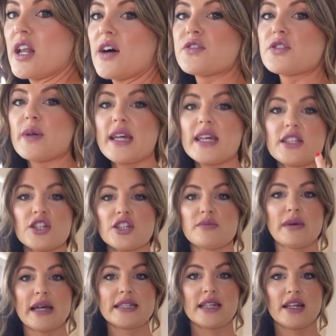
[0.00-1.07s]
love. So it is just
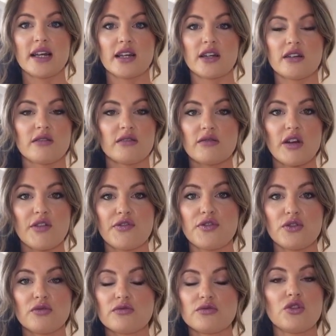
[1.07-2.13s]
basically like a
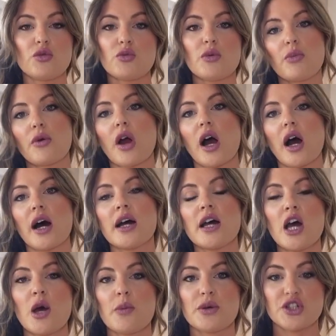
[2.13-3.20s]
full normal bra,
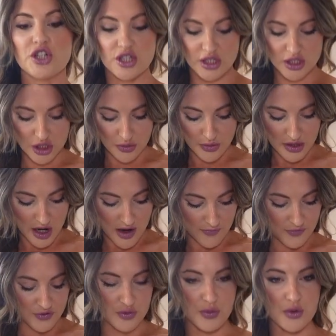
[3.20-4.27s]
but just super
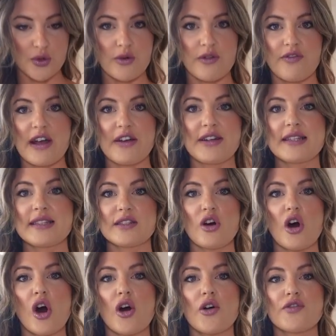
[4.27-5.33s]
comfortable, very
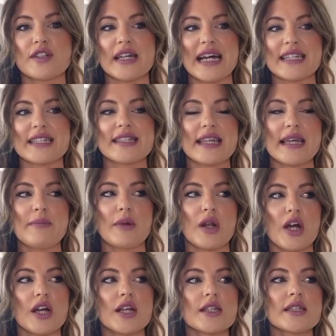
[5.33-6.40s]
soft and
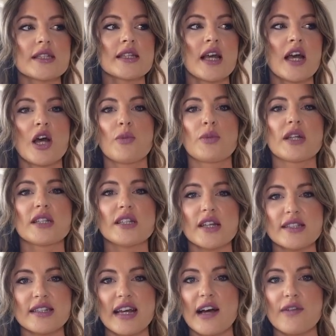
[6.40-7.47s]
seamless, but it
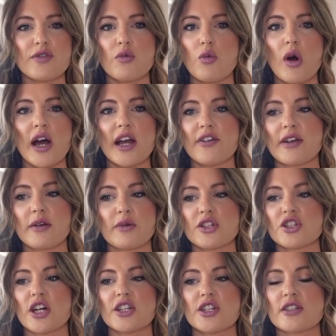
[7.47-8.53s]
doesn't have the wiring,
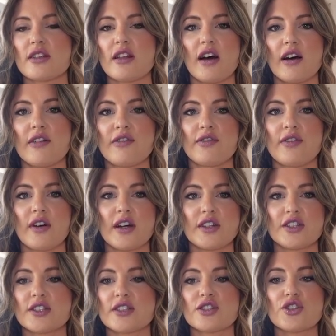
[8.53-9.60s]
which I just love. I
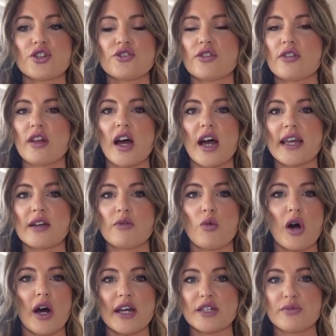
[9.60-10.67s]
just do not like
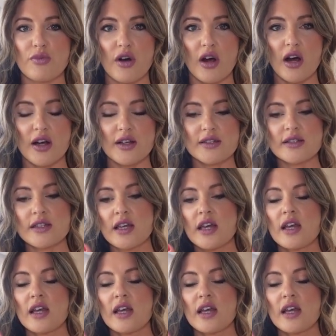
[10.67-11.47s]
wired bras.